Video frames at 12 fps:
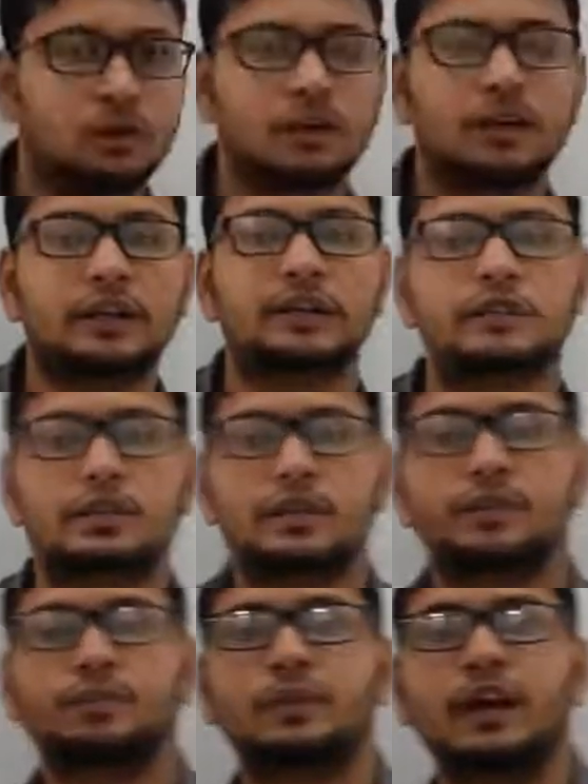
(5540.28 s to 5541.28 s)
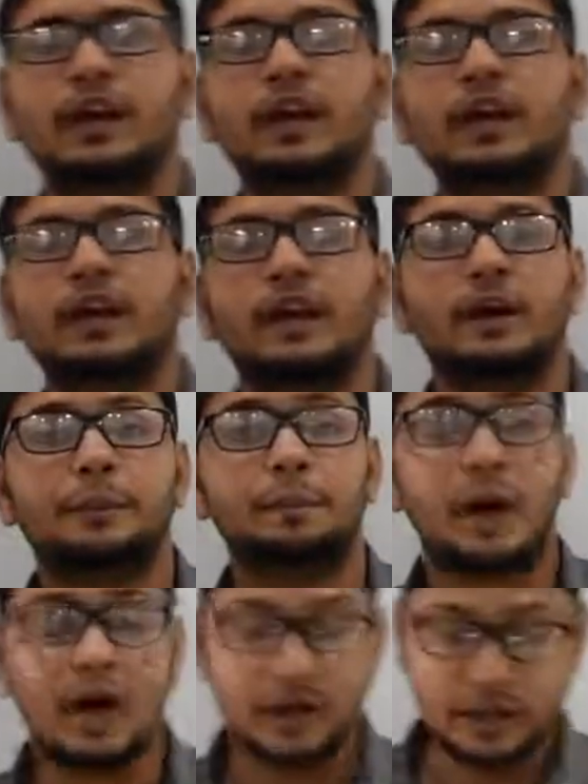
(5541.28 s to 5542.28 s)
organization,
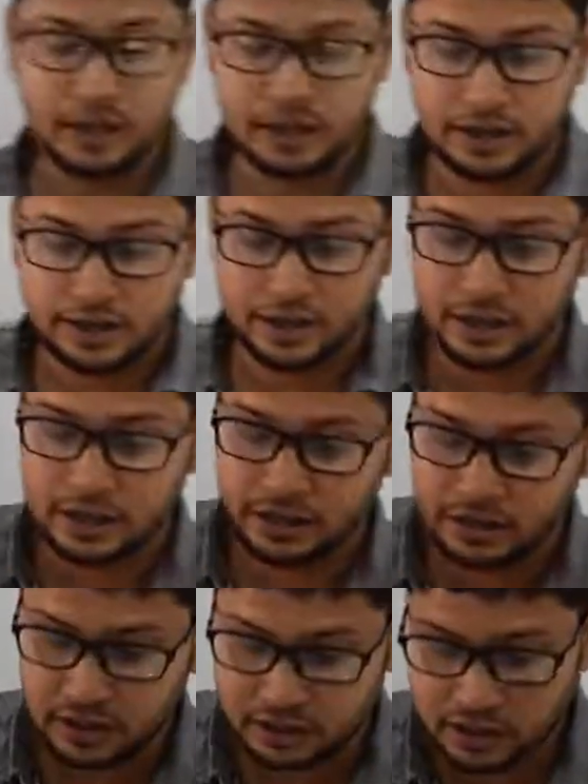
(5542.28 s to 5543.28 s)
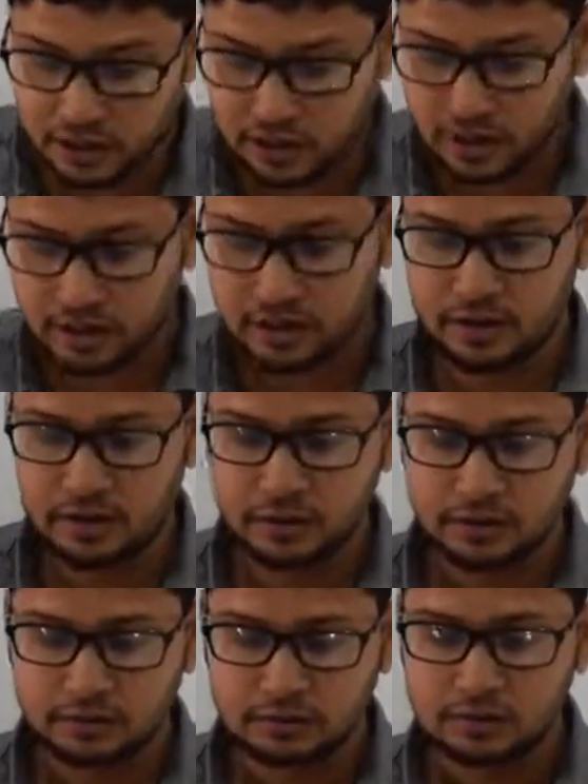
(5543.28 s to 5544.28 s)
market, industrial
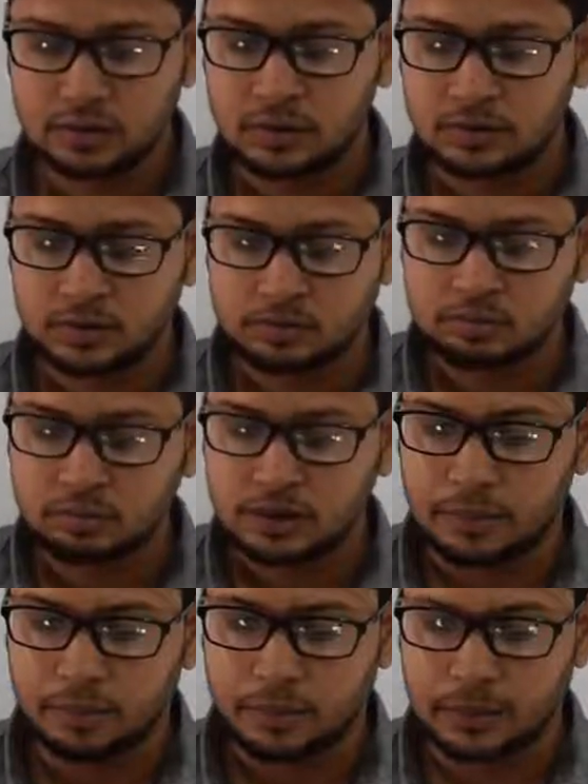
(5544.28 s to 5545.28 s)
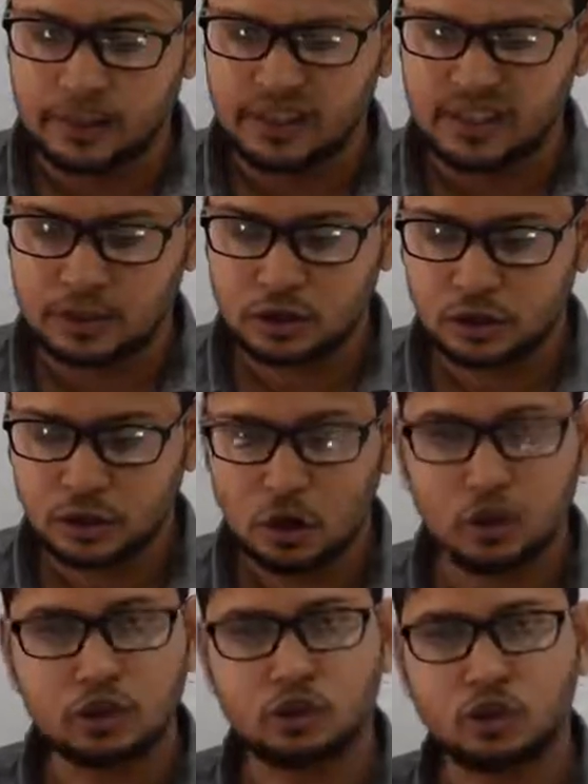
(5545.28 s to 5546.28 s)
companies,
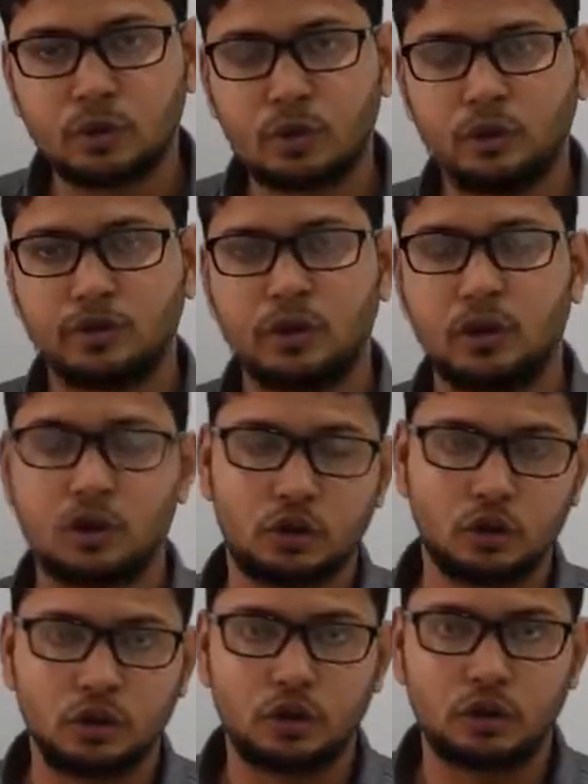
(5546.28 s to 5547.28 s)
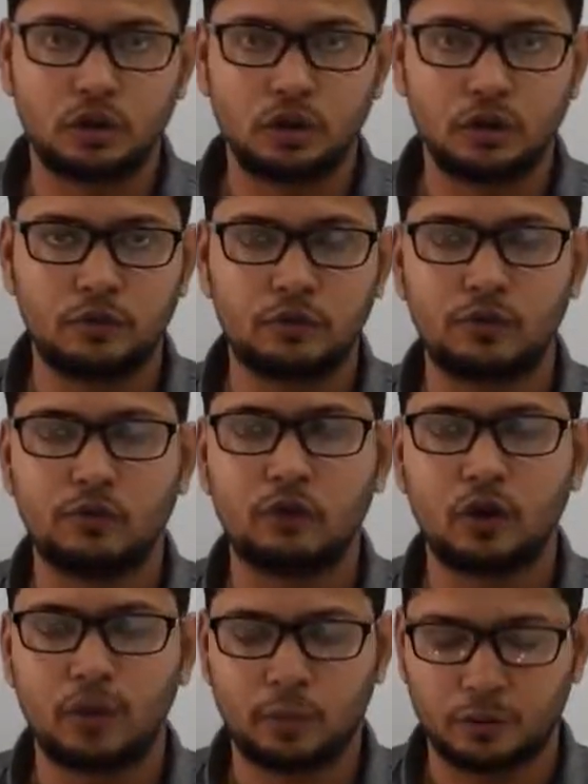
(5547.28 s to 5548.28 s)
not so profit or
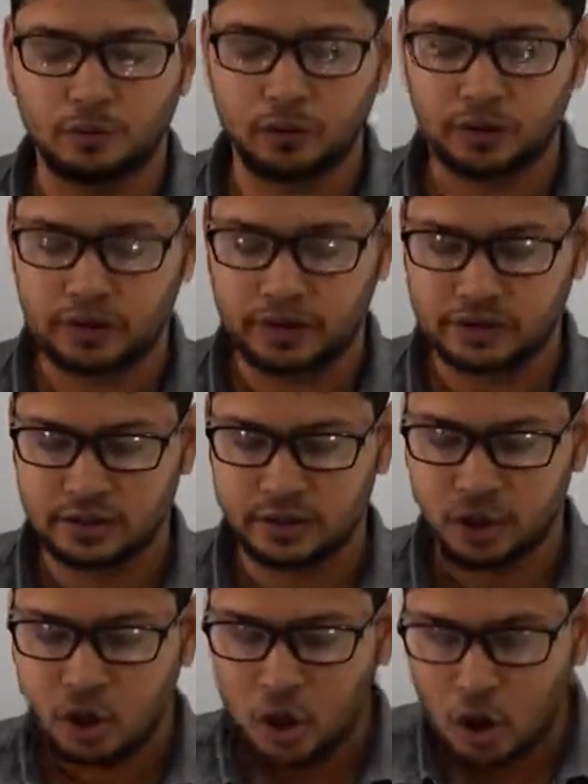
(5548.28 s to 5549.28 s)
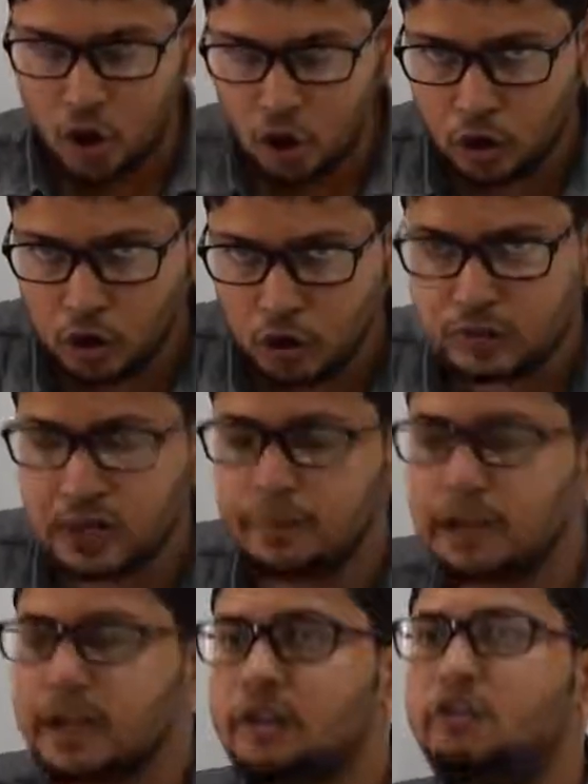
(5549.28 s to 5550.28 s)
for profit organization, all of
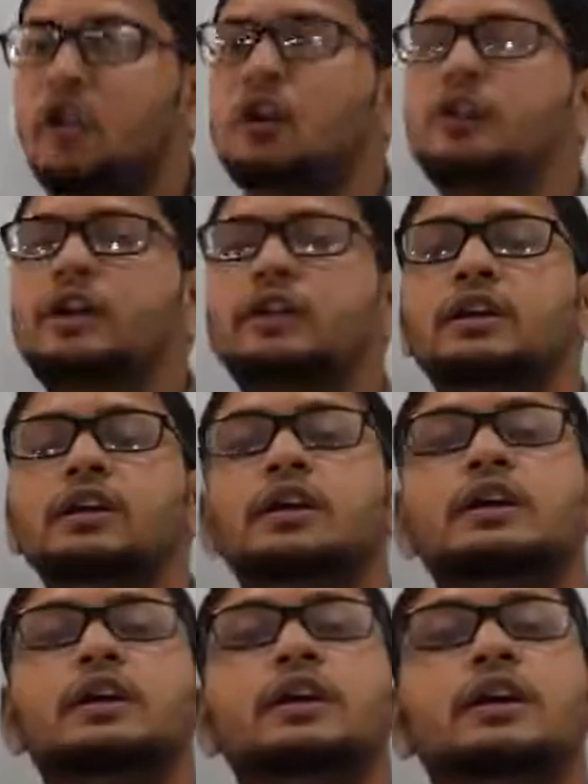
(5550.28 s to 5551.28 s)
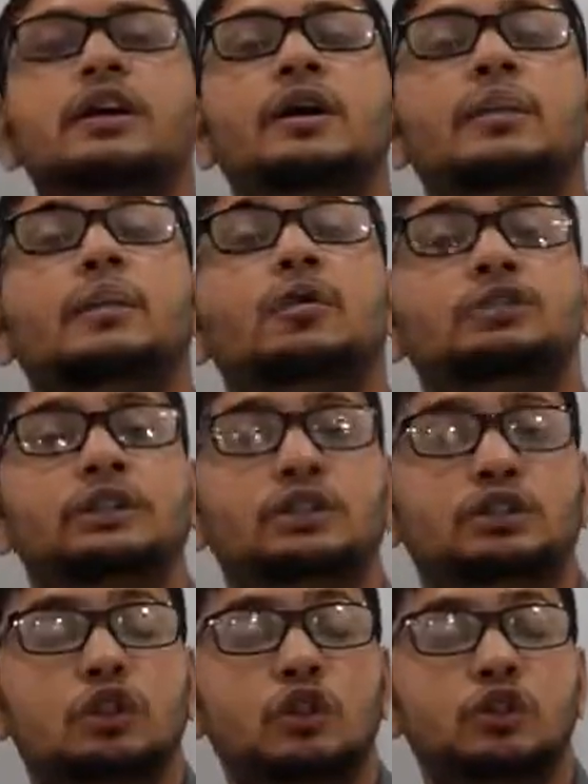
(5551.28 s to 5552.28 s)
them are involved in the
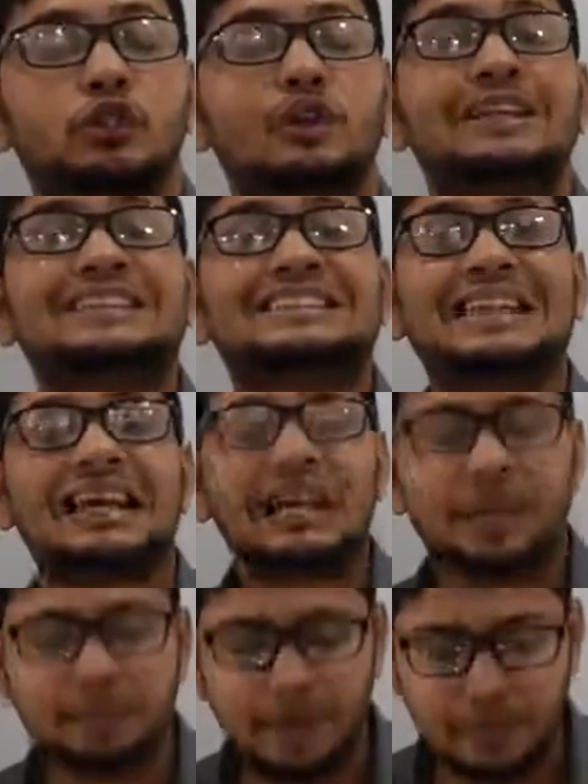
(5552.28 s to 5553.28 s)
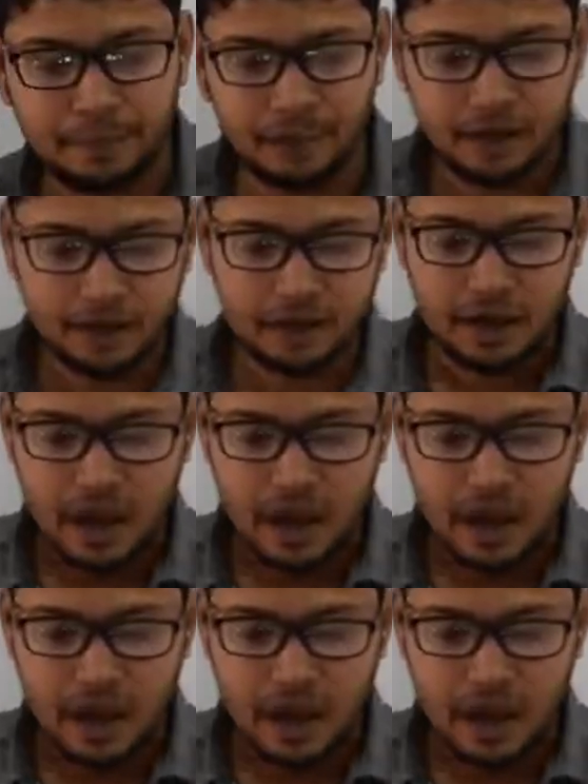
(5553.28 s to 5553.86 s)
process of skilling people.